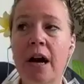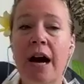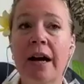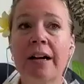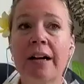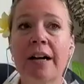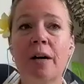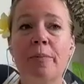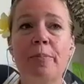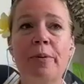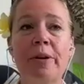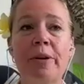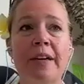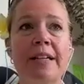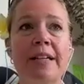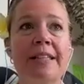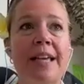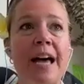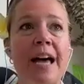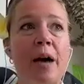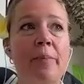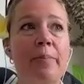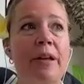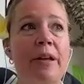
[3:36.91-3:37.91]
A couple
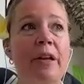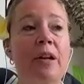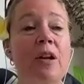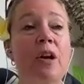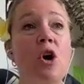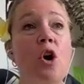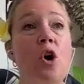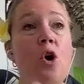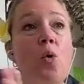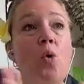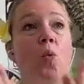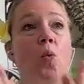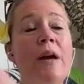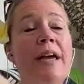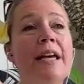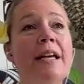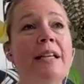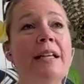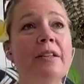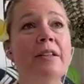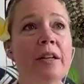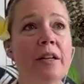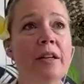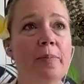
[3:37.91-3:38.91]
things happen.
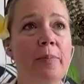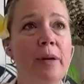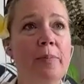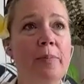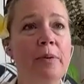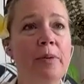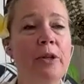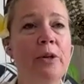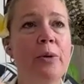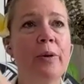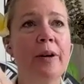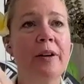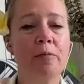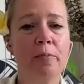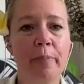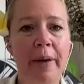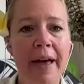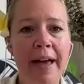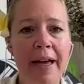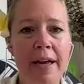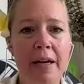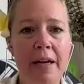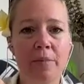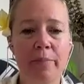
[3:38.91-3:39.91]
We look at people who have
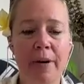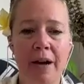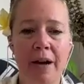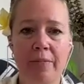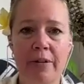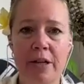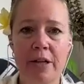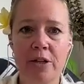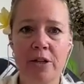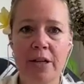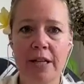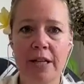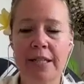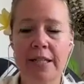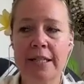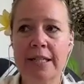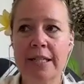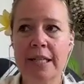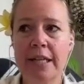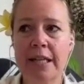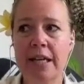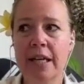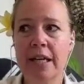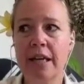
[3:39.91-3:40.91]
been published and
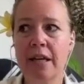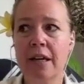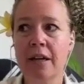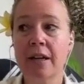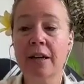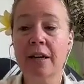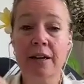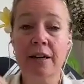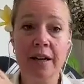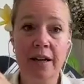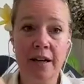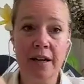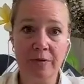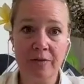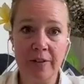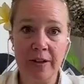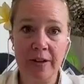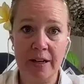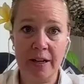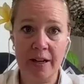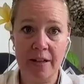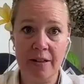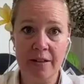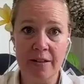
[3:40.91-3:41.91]
see
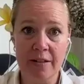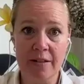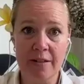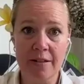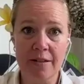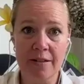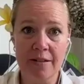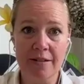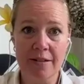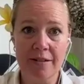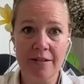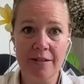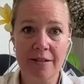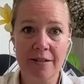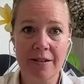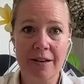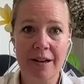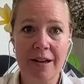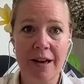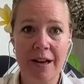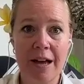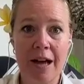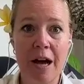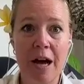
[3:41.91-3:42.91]
confidence.
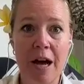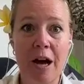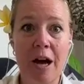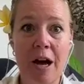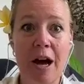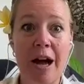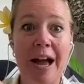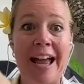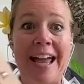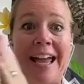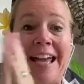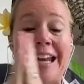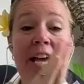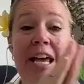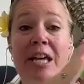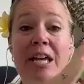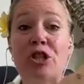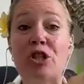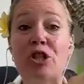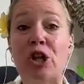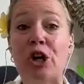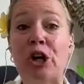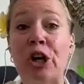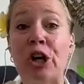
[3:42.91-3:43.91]
It
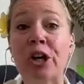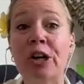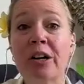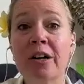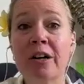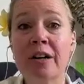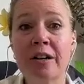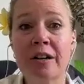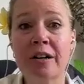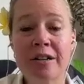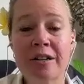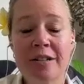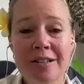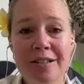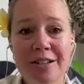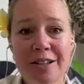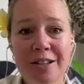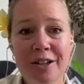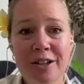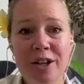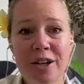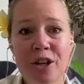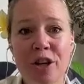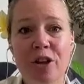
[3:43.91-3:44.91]
is earned
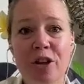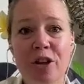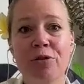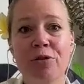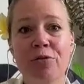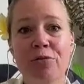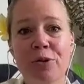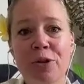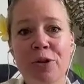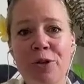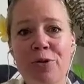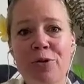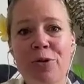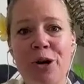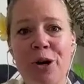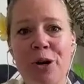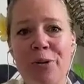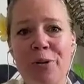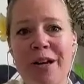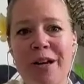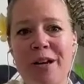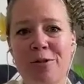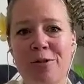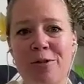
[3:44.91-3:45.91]
through
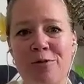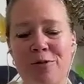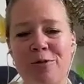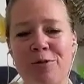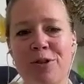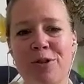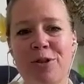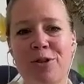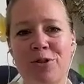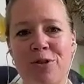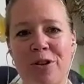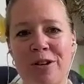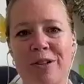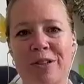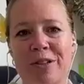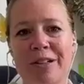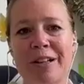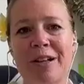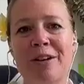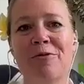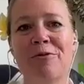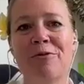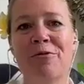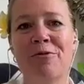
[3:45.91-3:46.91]
going through the
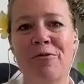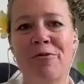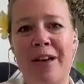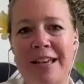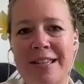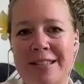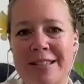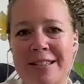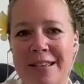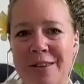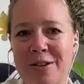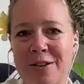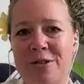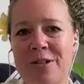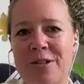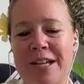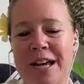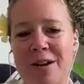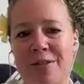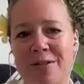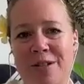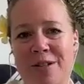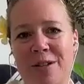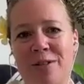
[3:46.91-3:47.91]
struggle of facing those
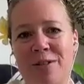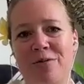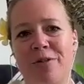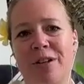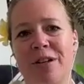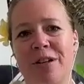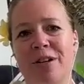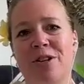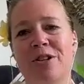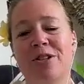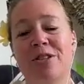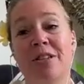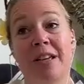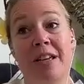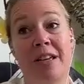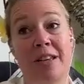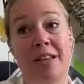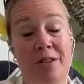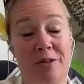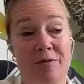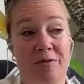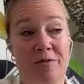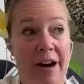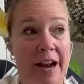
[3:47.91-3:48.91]
doubts and fears
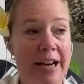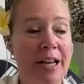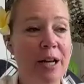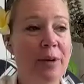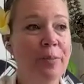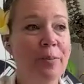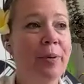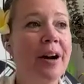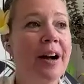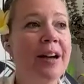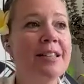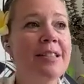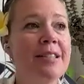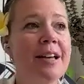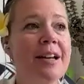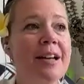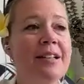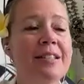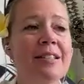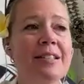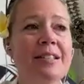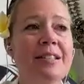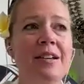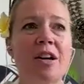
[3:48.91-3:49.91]
in the writing
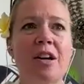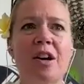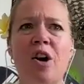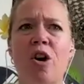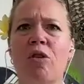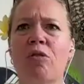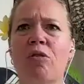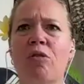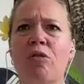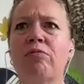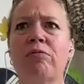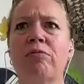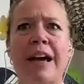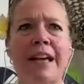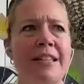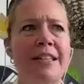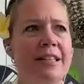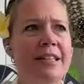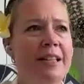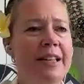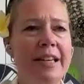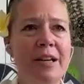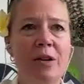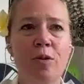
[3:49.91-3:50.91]
process,
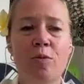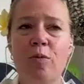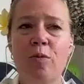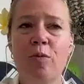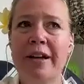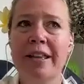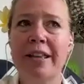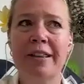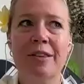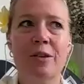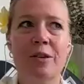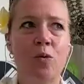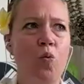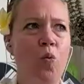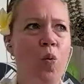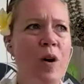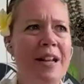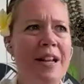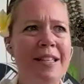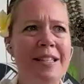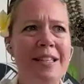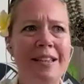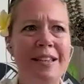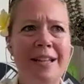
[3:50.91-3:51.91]
wrestling with,
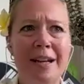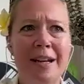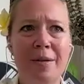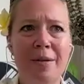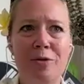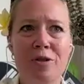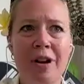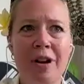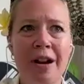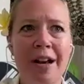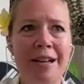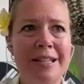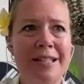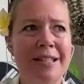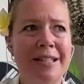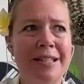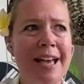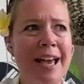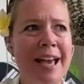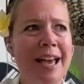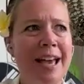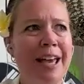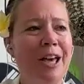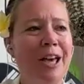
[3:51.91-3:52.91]
what is it that I'm trying to
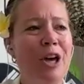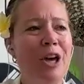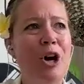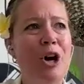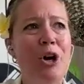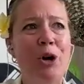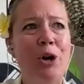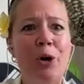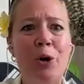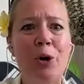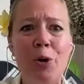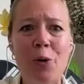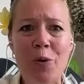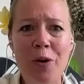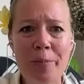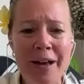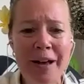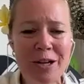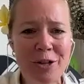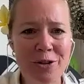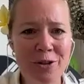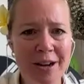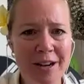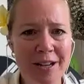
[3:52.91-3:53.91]
say? Who am
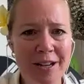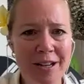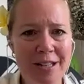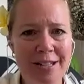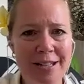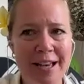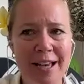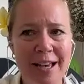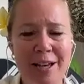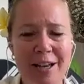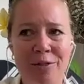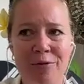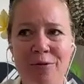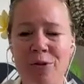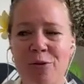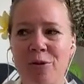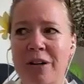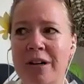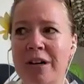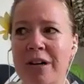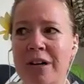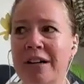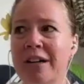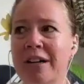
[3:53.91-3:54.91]
I trying to say it
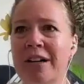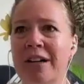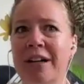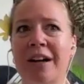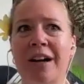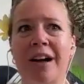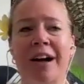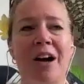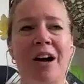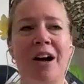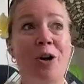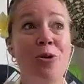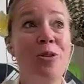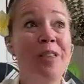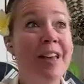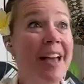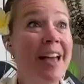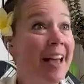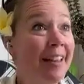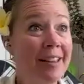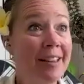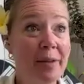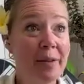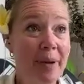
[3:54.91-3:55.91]
for? Who the
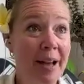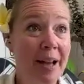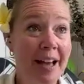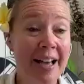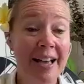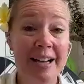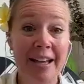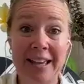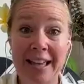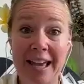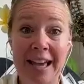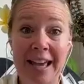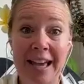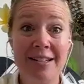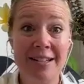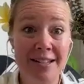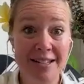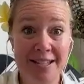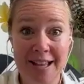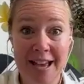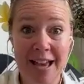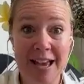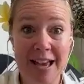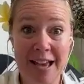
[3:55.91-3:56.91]
hell am I to get
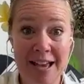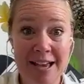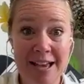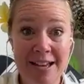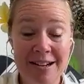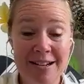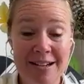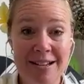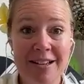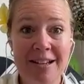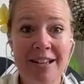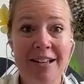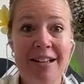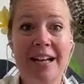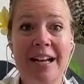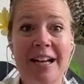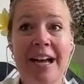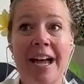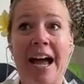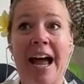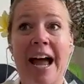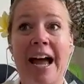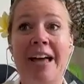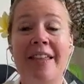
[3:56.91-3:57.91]
to say it?
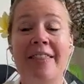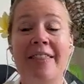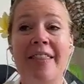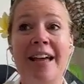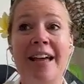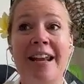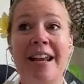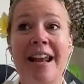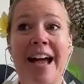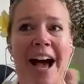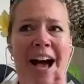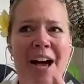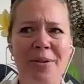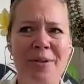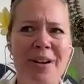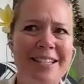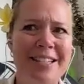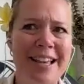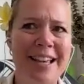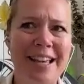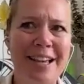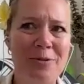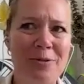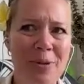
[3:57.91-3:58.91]
And then how do I
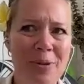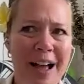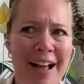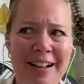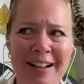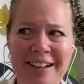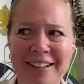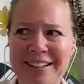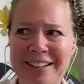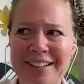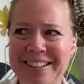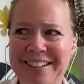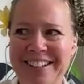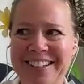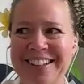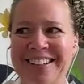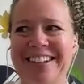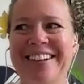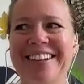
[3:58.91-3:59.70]
say it well?